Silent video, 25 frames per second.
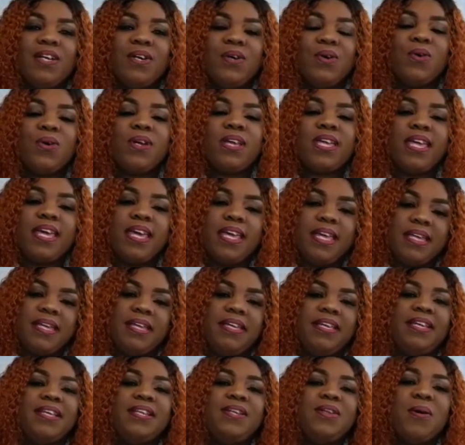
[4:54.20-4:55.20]
Okay,
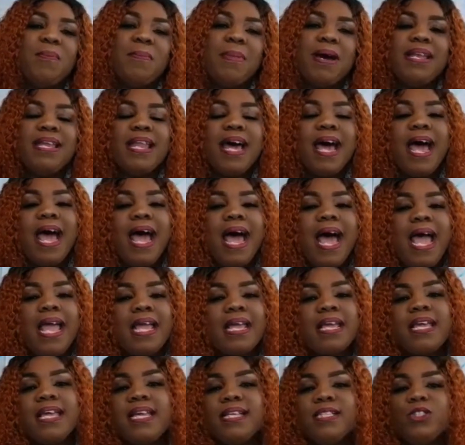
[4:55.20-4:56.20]
number nine, I
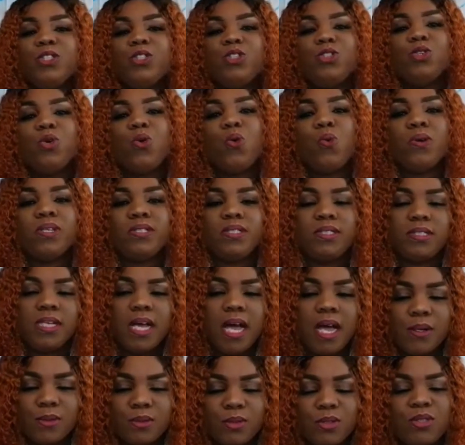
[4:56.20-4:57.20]
can't do
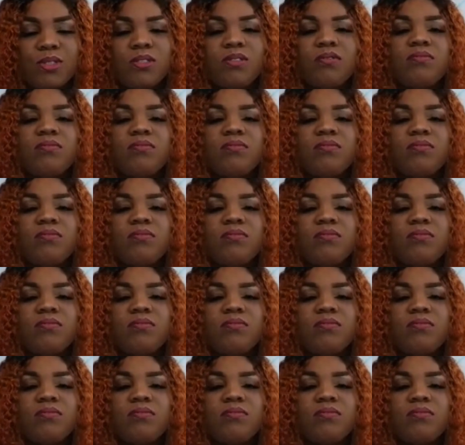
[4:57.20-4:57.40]
without